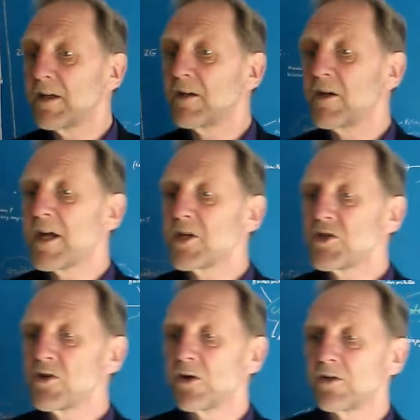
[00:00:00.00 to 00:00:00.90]
in a
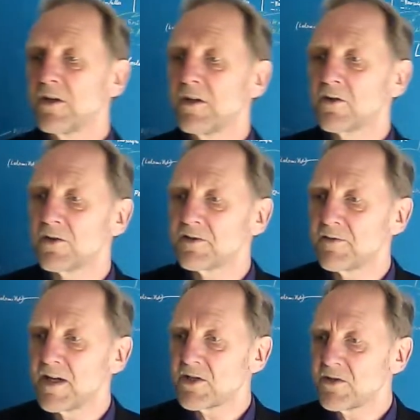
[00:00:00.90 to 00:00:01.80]
nation
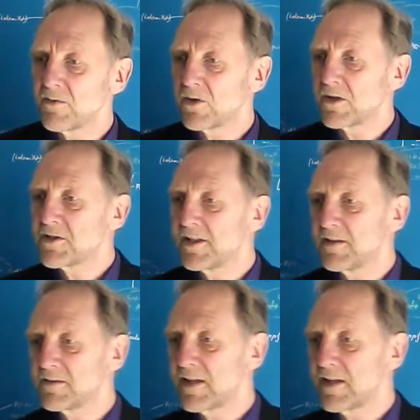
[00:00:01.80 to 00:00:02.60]
conservation volunteers